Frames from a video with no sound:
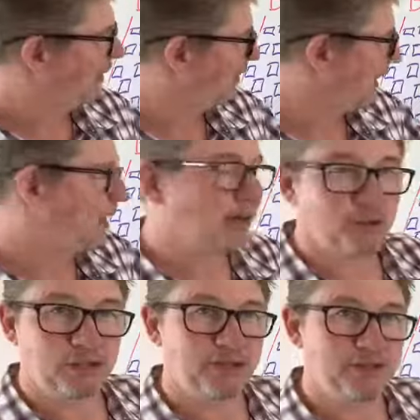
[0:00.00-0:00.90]

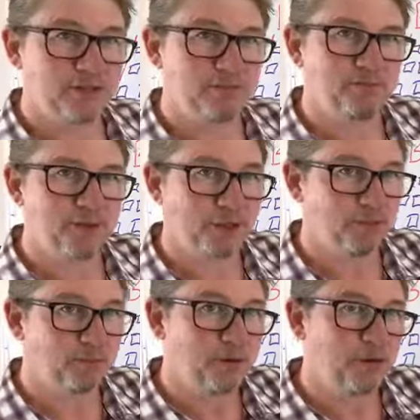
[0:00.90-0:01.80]
cars, these little
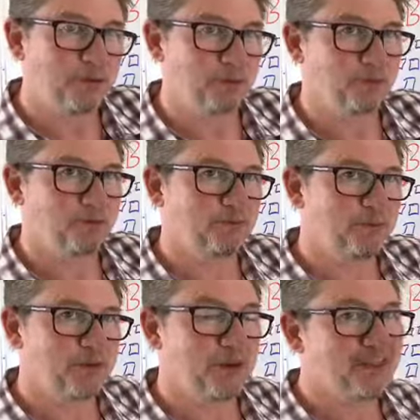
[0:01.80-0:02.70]
purple
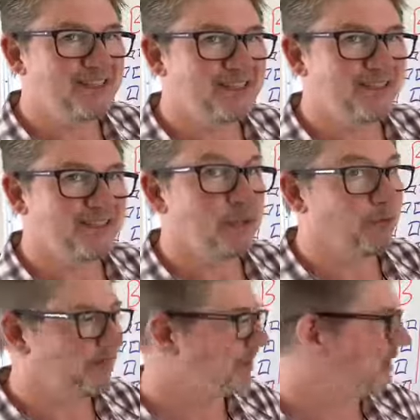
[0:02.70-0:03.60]
squares you can see, or
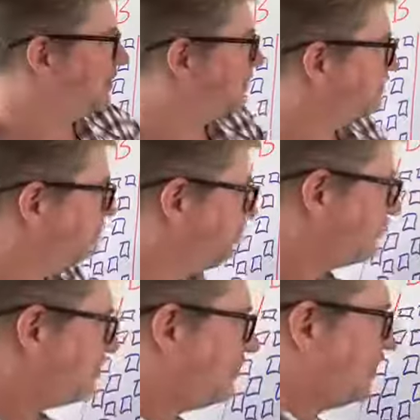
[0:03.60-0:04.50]
rectangles.
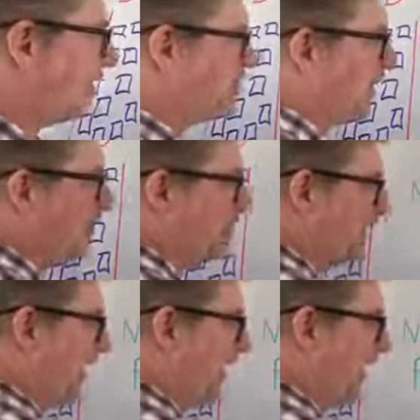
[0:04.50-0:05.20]
So,